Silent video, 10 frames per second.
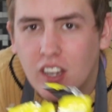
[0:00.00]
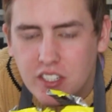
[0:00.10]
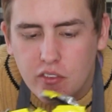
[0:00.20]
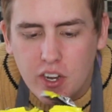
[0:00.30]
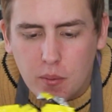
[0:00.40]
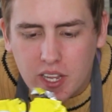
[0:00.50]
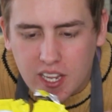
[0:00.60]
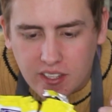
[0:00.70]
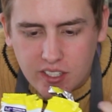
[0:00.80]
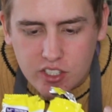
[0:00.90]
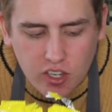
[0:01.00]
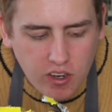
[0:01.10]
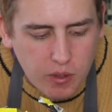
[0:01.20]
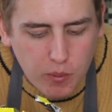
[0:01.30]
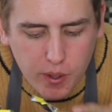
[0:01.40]
Guys, I really want to eat this
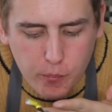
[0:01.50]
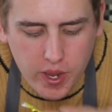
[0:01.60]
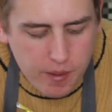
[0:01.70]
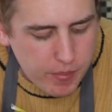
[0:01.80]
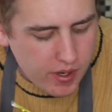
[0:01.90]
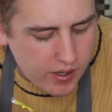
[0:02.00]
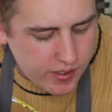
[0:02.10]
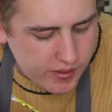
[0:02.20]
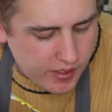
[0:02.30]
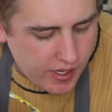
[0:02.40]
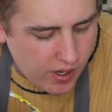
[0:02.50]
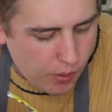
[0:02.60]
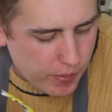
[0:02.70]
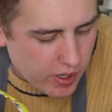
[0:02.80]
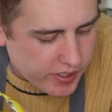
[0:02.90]
chocolate while I'm waiting because,
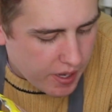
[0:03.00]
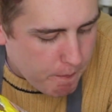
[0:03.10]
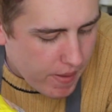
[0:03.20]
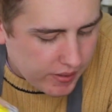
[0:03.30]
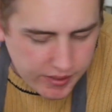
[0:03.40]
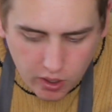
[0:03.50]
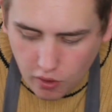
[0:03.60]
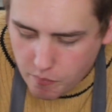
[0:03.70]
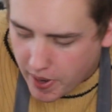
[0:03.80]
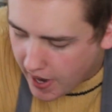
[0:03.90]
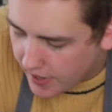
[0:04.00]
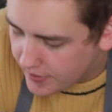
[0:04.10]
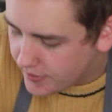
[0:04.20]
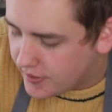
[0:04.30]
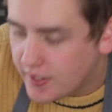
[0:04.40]
oh my god, it's like melting all over my
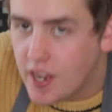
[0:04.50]
hands.